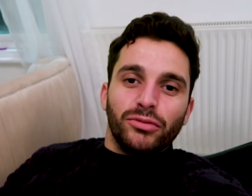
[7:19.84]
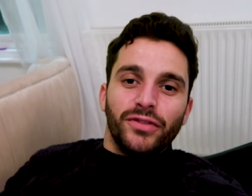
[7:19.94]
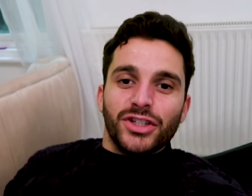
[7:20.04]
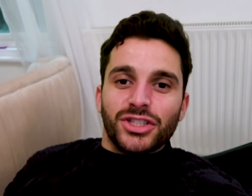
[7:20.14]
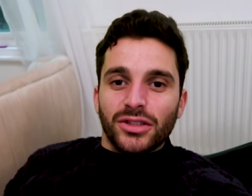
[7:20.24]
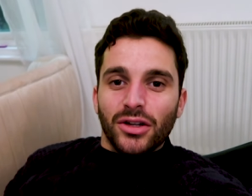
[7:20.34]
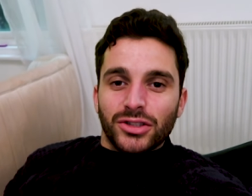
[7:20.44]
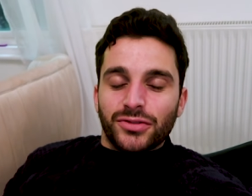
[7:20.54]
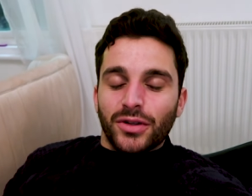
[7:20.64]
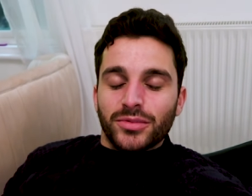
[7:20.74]
revision
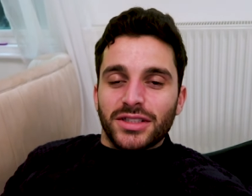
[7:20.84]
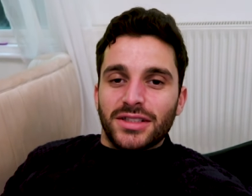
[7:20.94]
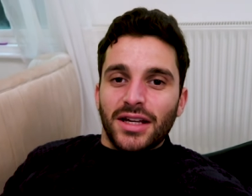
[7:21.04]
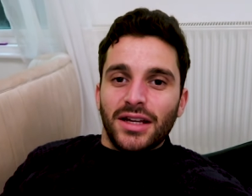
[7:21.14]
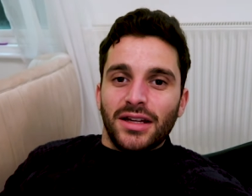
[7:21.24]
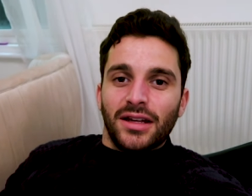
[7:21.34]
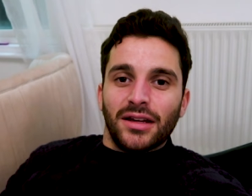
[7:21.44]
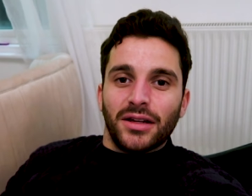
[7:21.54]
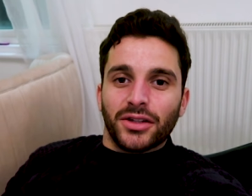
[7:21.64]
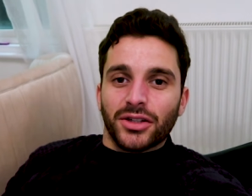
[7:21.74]
notes from today,
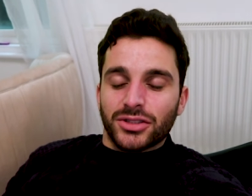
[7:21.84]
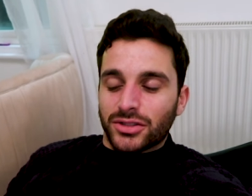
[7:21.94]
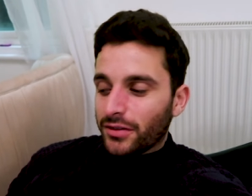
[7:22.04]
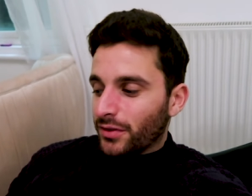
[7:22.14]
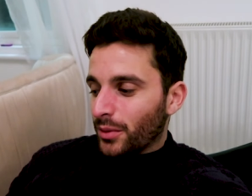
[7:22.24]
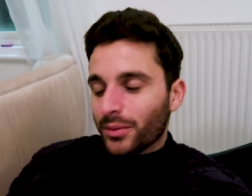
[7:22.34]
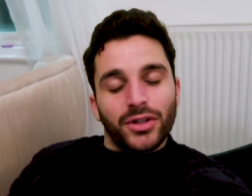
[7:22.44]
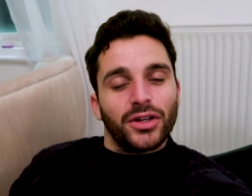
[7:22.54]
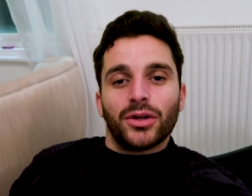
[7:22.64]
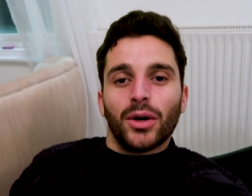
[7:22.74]
look at stuff at what we're
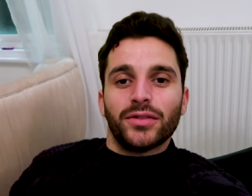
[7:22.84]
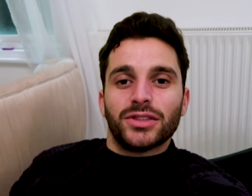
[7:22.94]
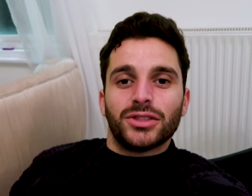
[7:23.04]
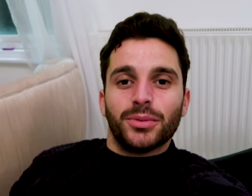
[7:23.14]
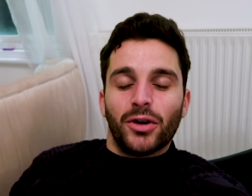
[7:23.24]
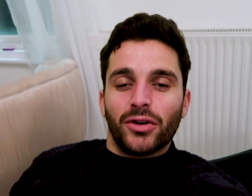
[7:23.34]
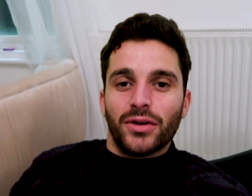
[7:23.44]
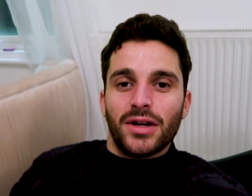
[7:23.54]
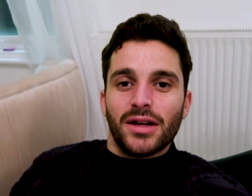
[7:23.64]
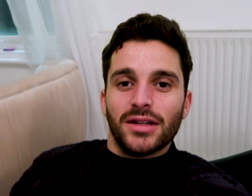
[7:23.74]
going to go over to
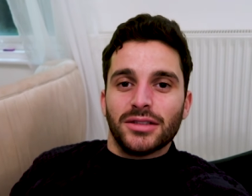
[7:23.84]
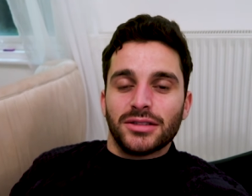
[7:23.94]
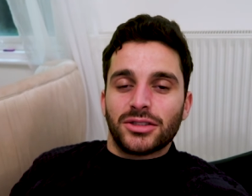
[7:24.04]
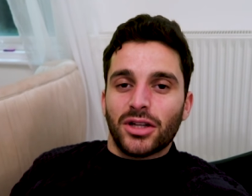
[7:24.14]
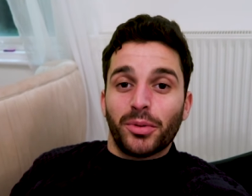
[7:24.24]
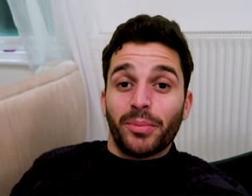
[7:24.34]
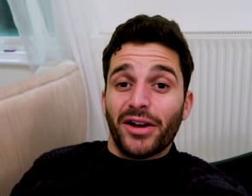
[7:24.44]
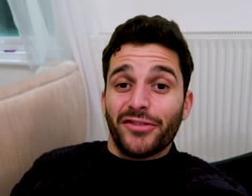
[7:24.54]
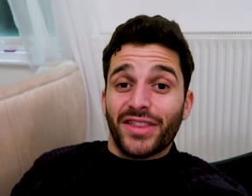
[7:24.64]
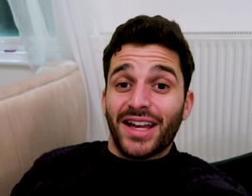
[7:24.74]
tomorrow, and start
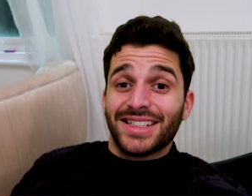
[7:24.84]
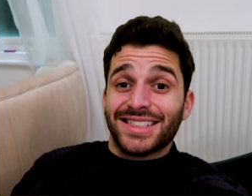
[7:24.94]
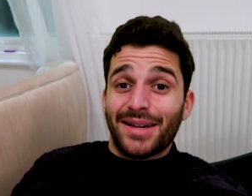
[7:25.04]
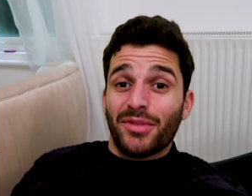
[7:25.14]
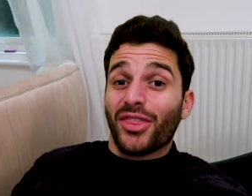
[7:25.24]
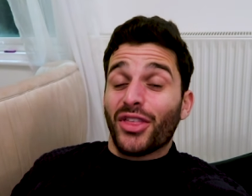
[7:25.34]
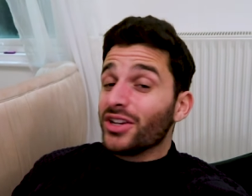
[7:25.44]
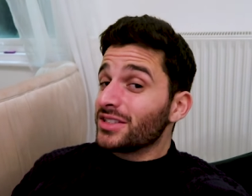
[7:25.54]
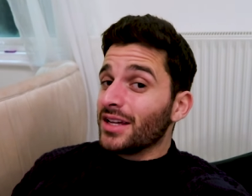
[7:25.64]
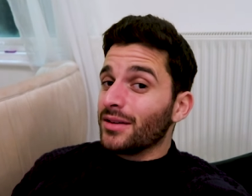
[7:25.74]
preparing for that exam on
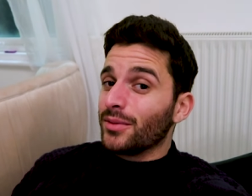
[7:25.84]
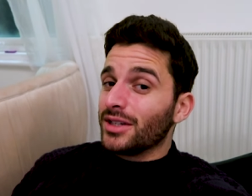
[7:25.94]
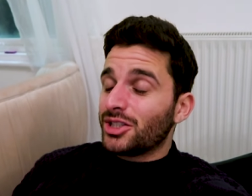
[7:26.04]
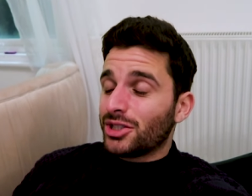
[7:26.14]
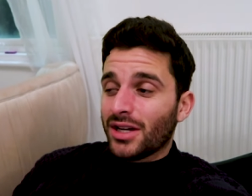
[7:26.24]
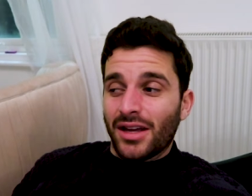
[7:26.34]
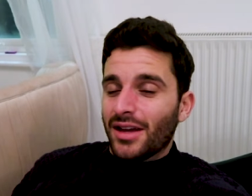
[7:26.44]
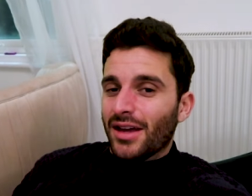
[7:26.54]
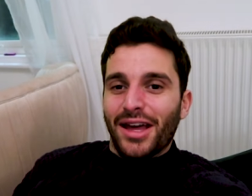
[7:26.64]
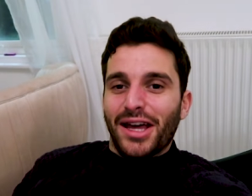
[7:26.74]
Thursday, which
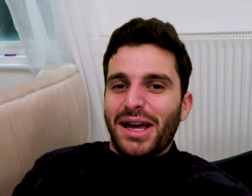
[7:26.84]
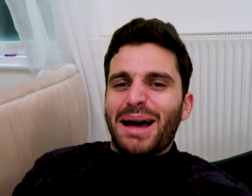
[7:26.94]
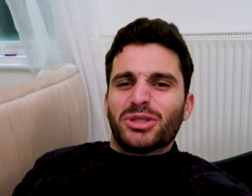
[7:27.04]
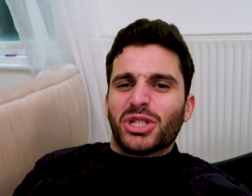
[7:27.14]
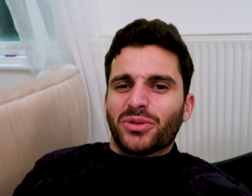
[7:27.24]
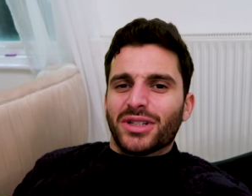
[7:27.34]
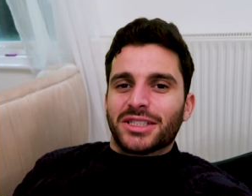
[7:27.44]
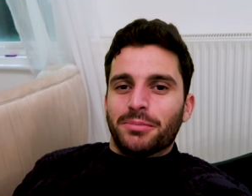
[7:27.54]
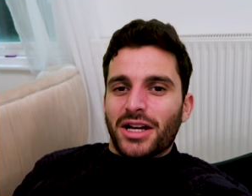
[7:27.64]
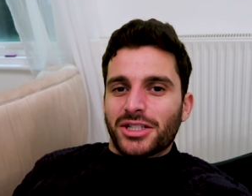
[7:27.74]
I'm sure I'll
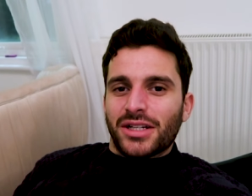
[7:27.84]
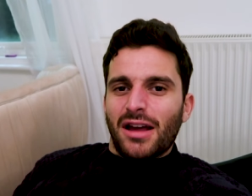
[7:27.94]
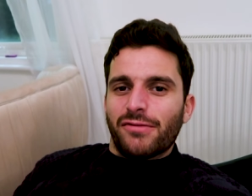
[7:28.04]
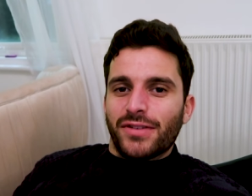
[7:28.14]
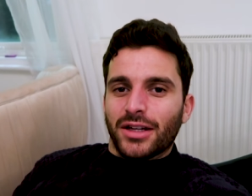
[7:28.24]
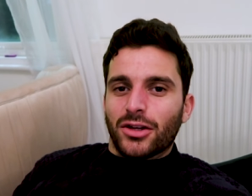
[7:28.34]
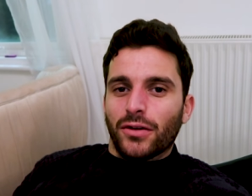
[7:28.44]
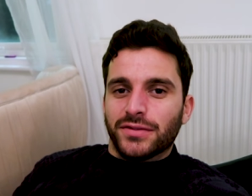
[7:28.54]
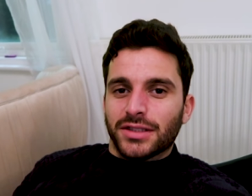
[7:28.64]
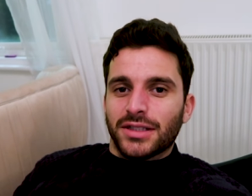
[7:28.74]
smash. I'm feeling
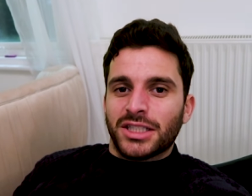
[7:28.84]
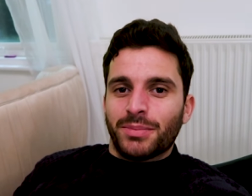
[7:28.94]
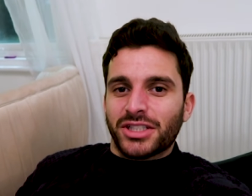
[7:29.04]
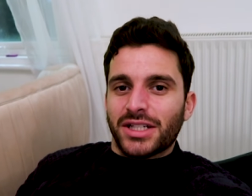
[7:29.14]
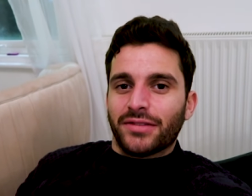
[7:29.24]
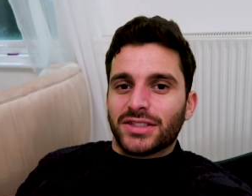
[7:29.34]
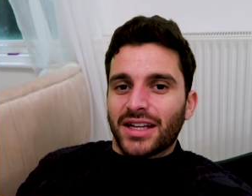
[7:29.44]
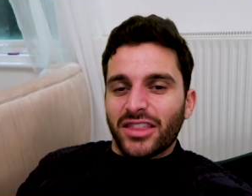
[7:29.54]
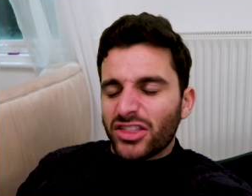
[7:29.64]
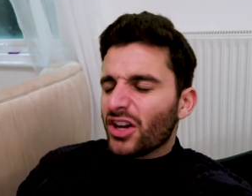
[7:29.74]
confident, especially after
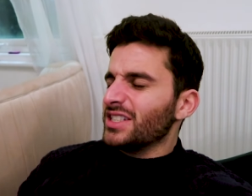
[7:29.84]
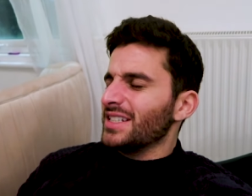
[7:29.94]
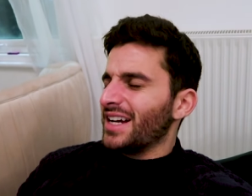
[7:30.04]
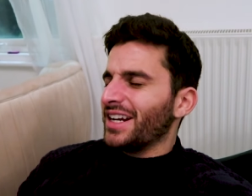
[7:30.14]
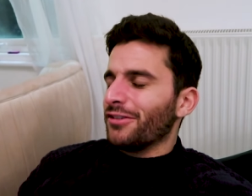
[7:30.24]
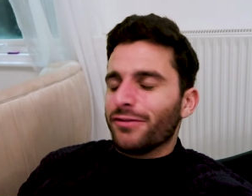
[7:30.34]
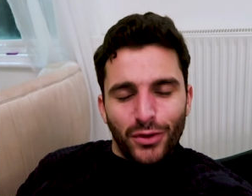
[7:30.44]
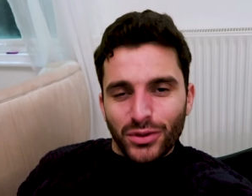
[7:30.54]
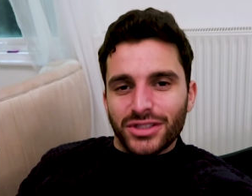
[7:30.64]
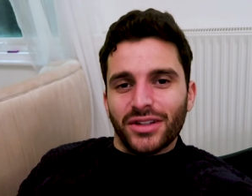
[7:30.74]
getting 39 out of
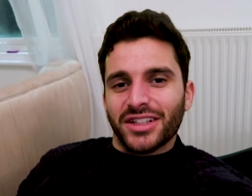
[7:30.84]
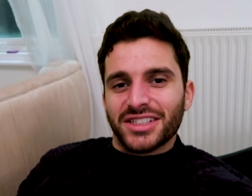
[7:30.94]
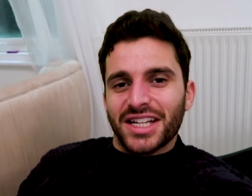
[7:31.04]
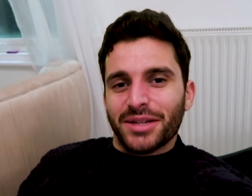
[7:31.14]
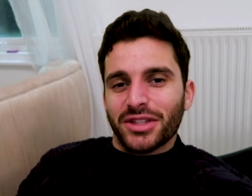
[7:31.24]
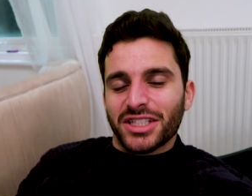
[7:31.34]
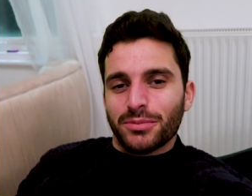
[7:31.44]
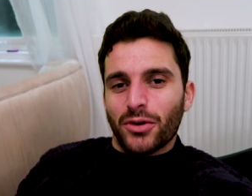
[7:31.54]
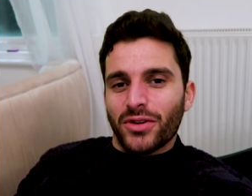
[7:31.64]
40 on the assignment this